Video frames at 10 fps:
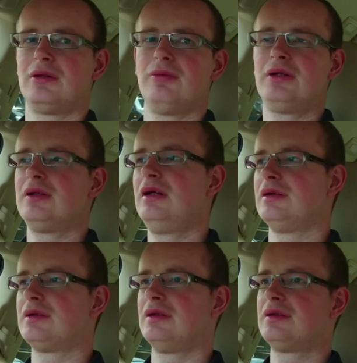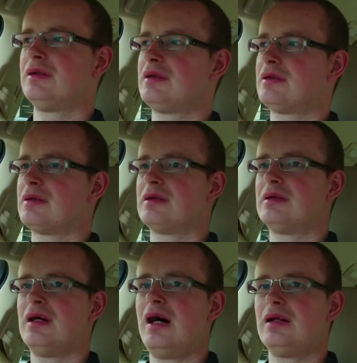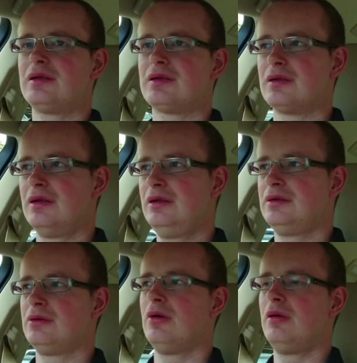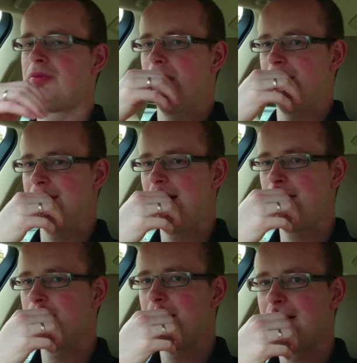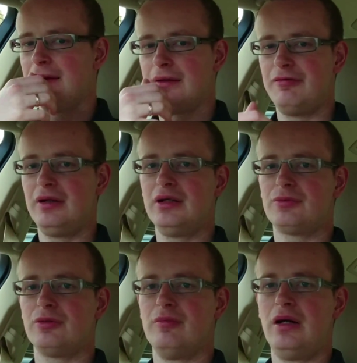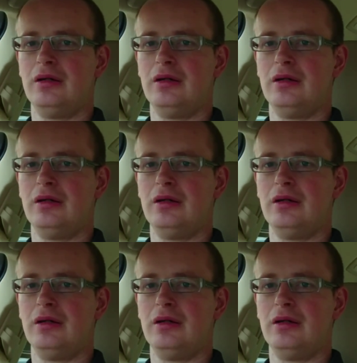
the question is it that easy to operate? Now, the thing is with